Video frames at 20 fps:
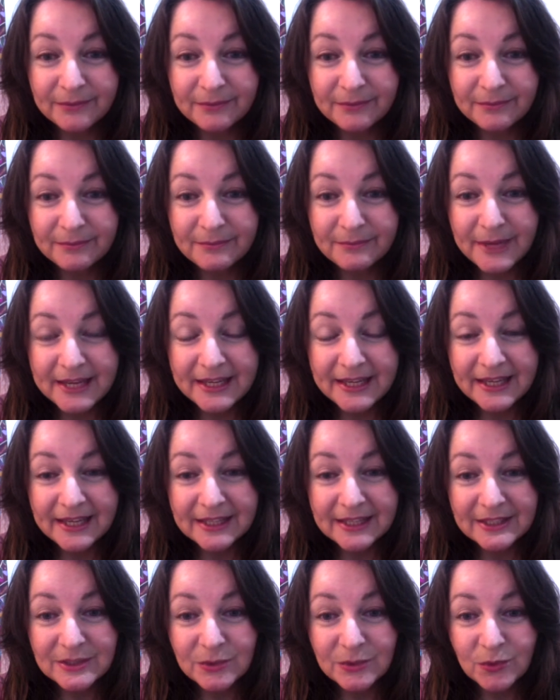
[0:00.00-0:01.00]
making
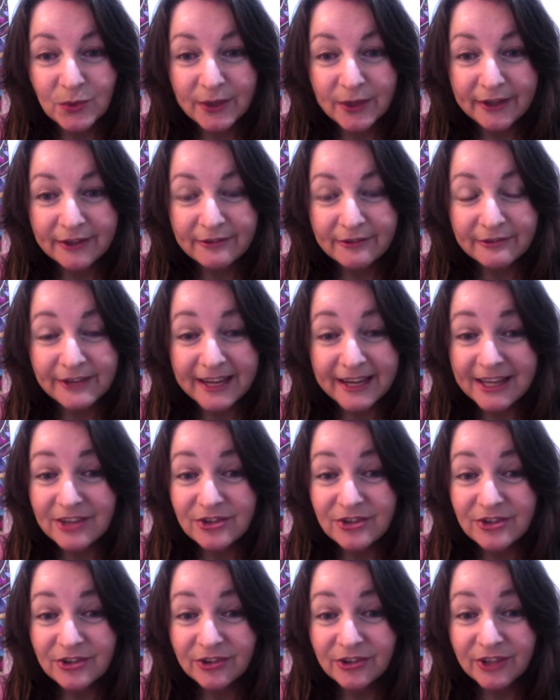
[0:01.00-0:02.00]
us aware of
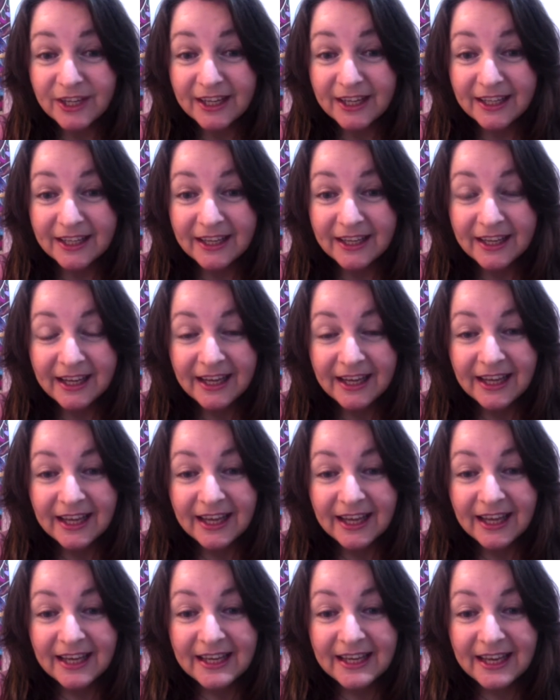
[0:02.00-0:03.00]
nature again,
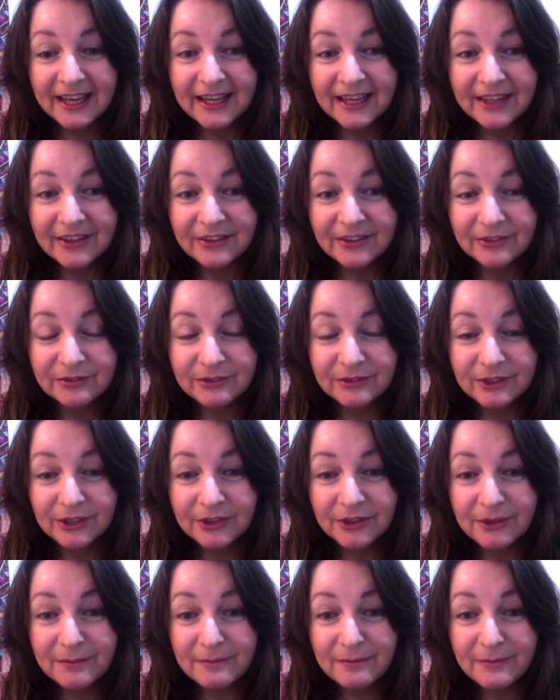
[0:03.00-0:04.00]
and how
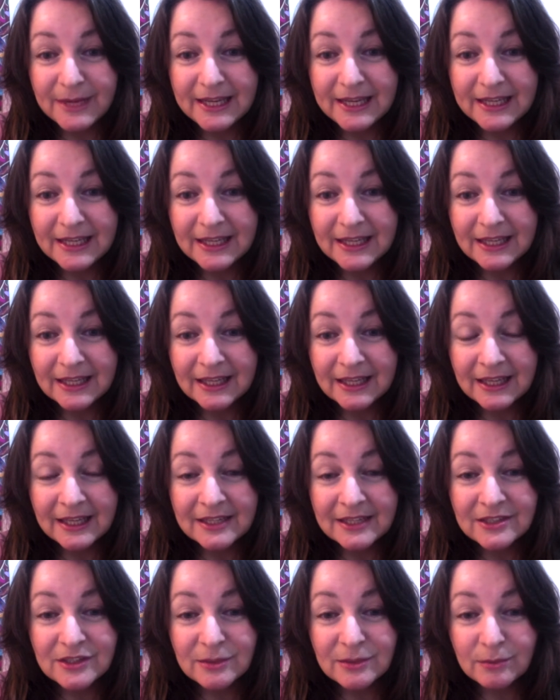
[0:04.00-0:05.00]
making
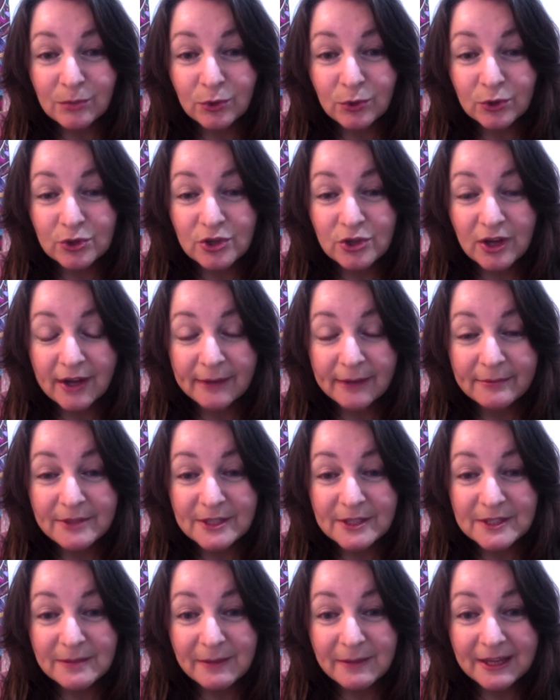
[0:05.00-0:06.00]
some more time to
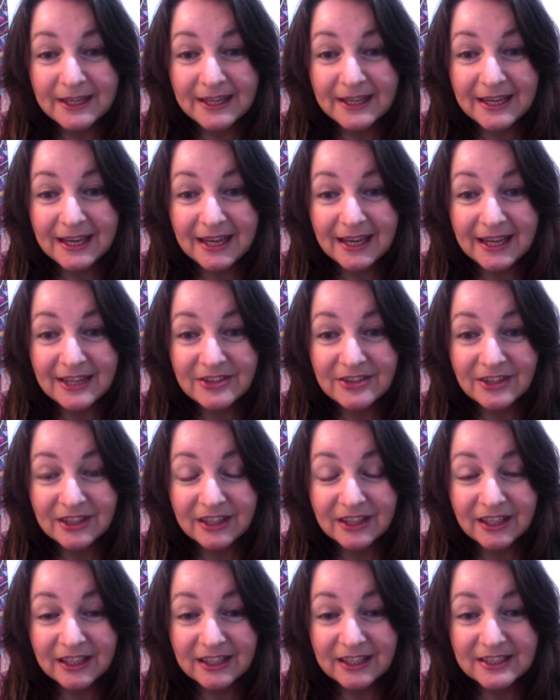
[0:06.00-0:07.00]
spend in nature
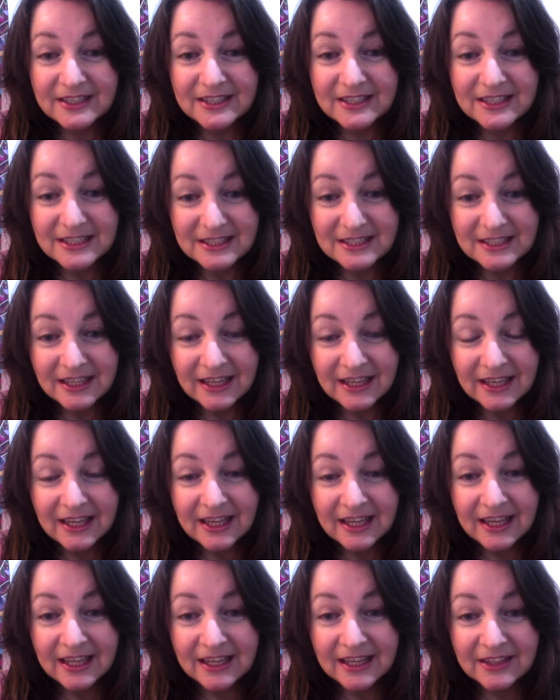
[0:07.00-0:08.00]
can assist
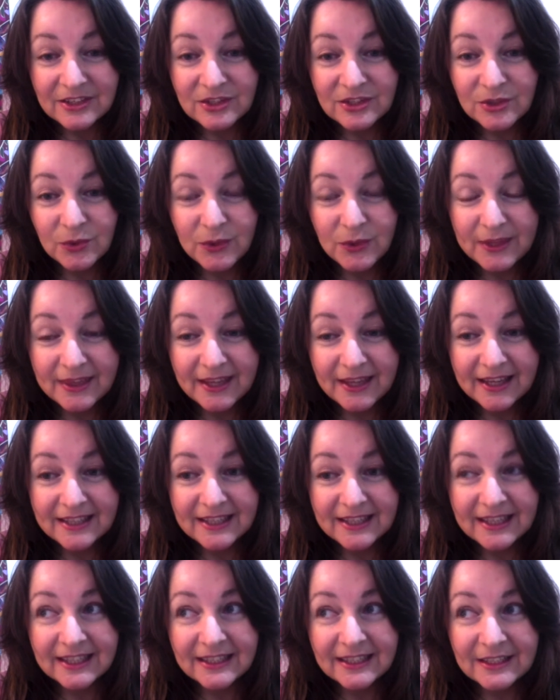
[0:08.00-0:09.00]
in us doing that.
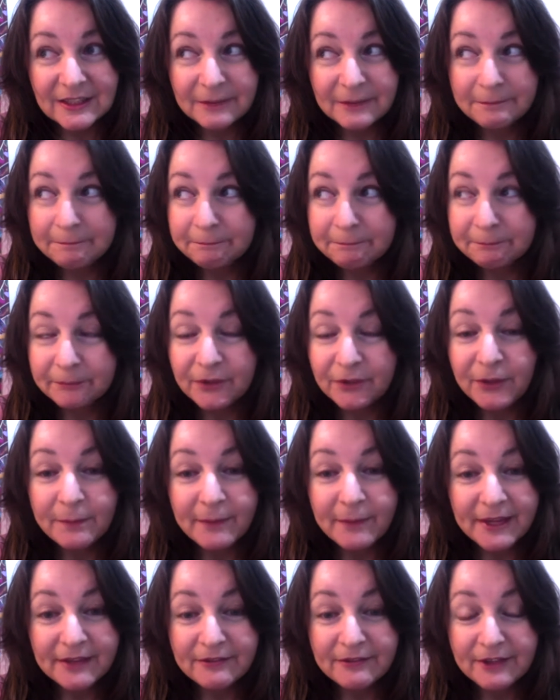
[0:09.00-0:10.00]
And you
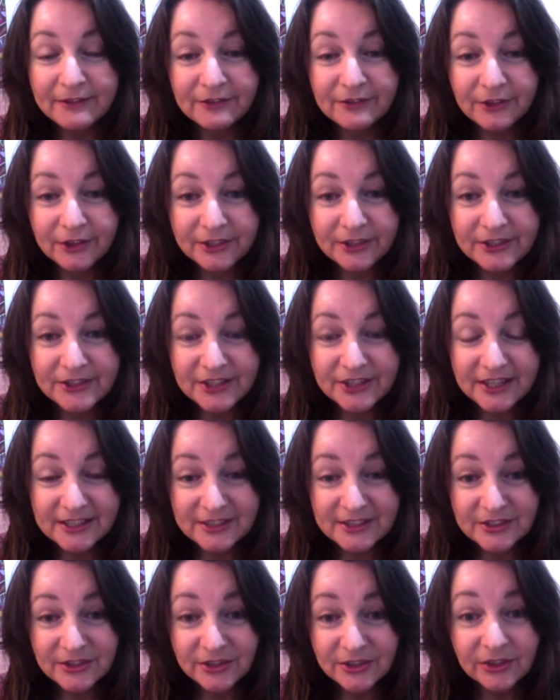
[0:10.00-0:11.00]
may have even got a chance
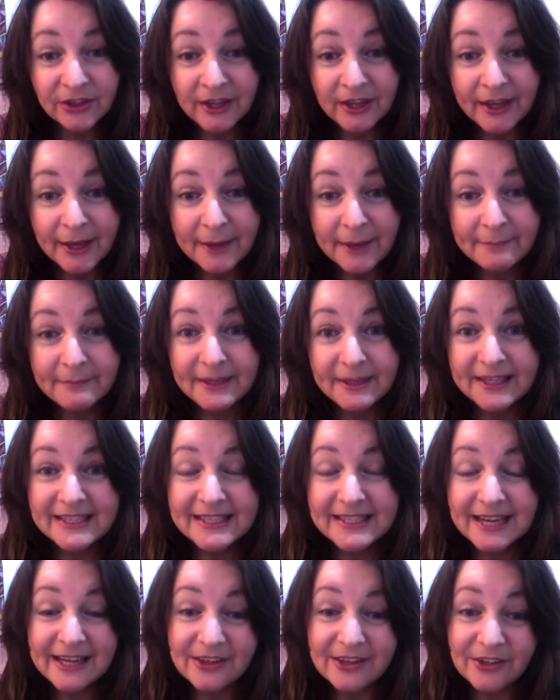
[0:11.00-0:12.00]
to
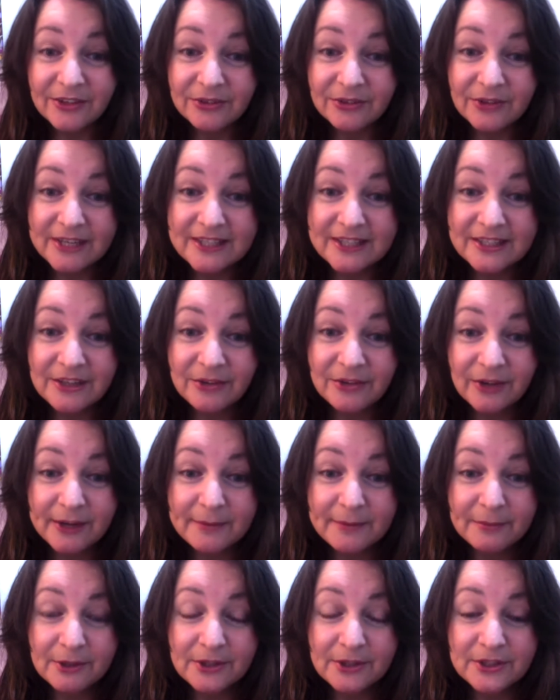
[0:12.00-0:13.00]
meditate on the Resting
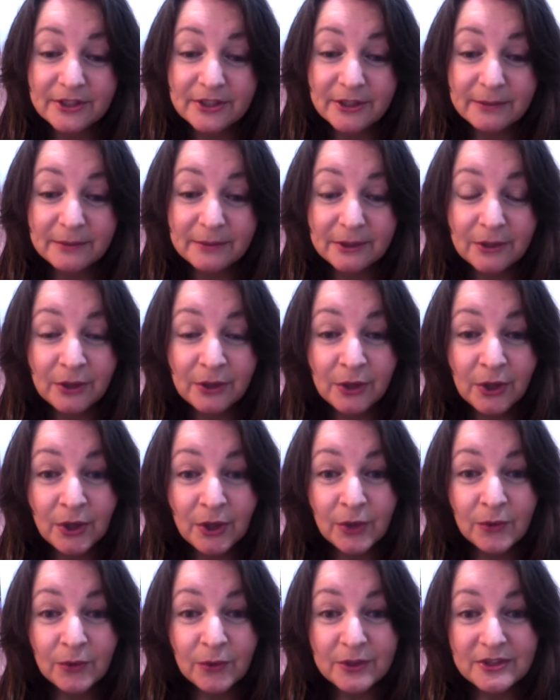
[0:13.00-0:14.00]
Rainbow Serpent,
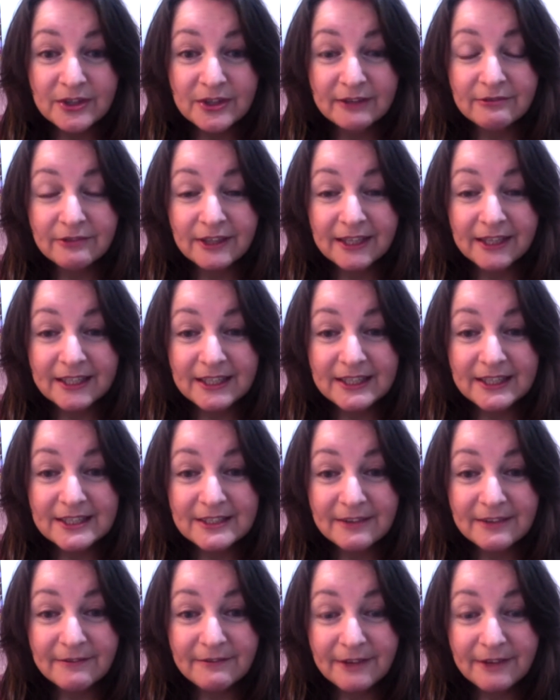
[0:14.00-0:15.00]
which I find is
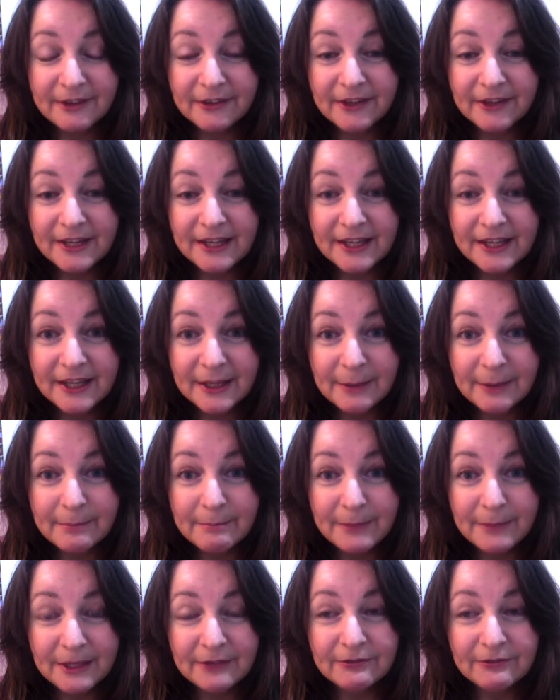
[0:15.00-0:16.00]
very
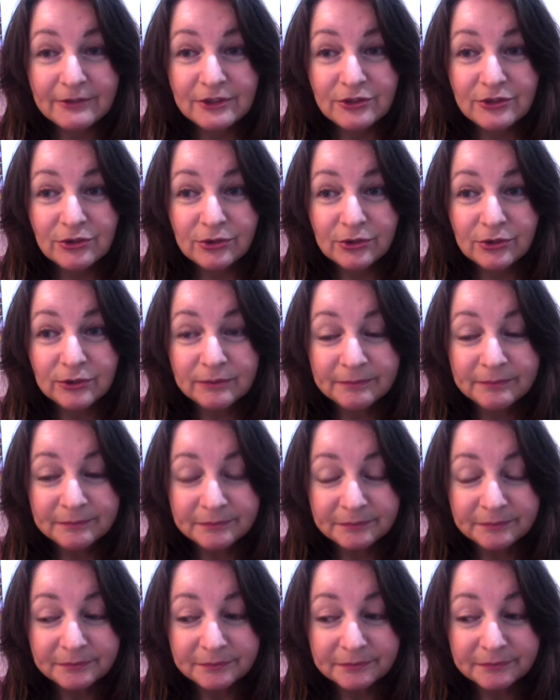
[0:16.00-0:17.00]
beneficial
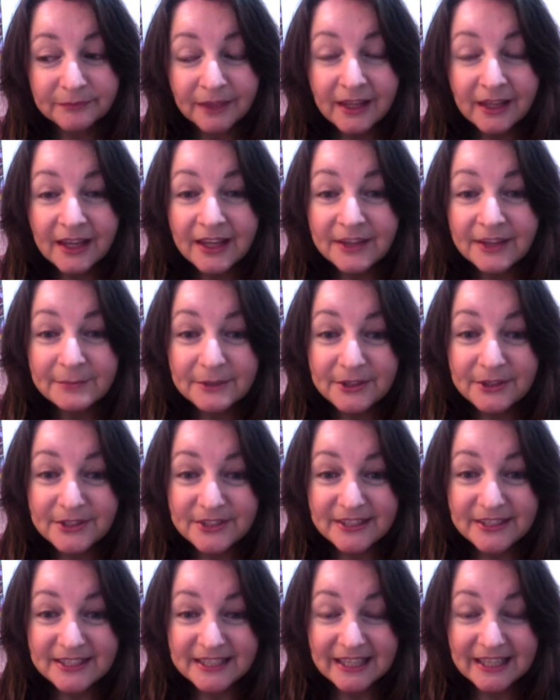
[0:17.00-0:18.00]
because
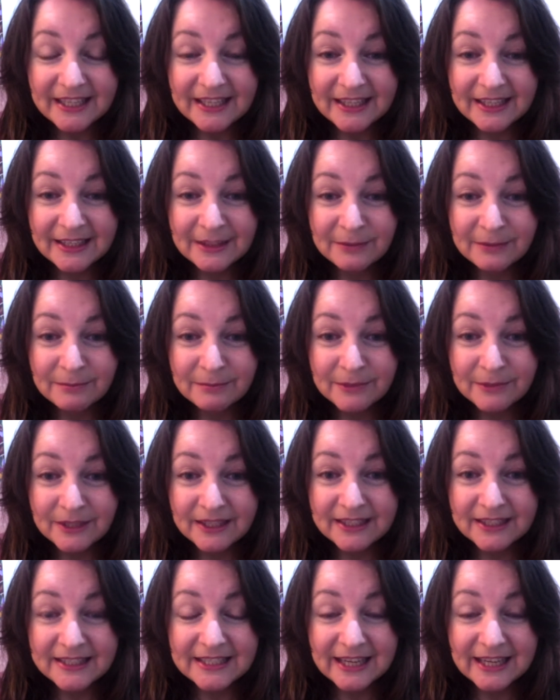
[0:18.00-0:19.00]
it
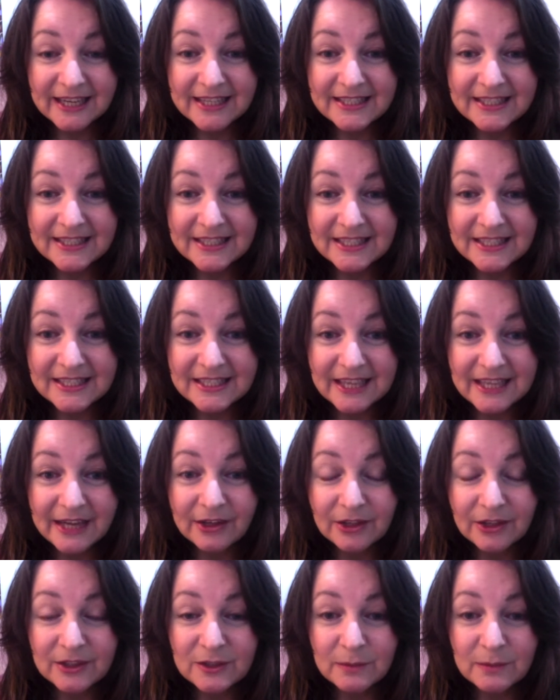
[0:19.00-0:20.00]
contains the
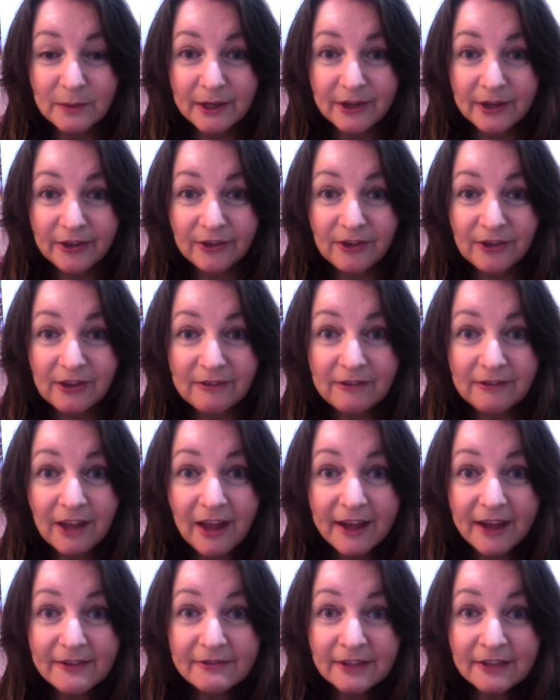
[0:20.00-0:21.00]
sacred spiral of
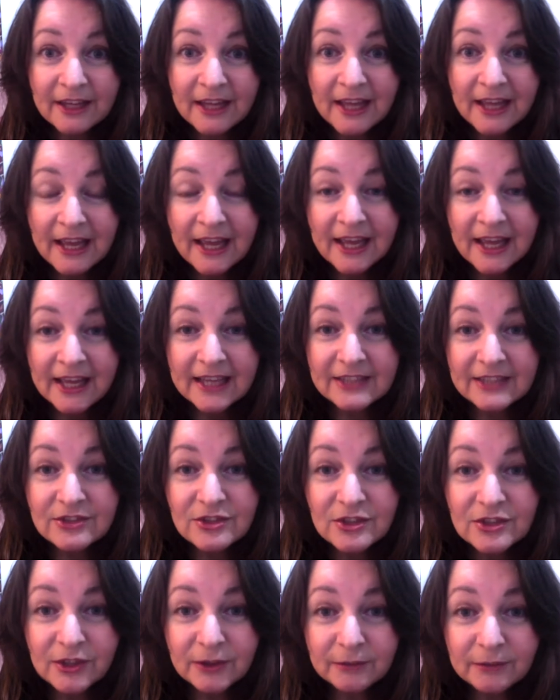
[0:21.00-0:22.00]
life. And
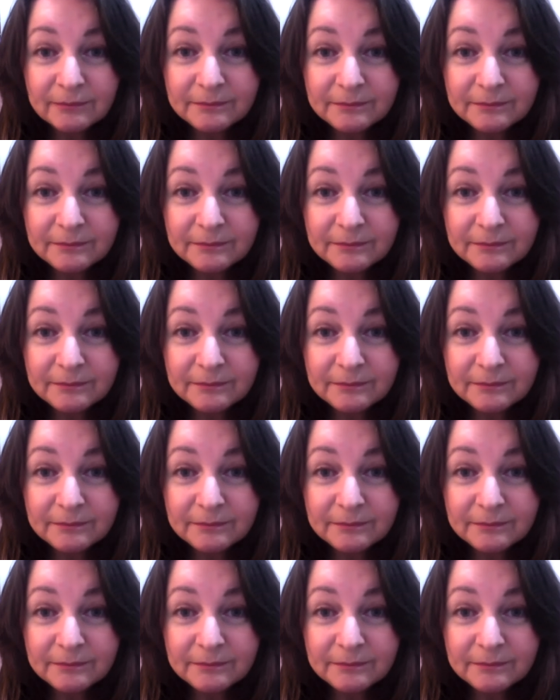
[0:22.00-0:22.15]
so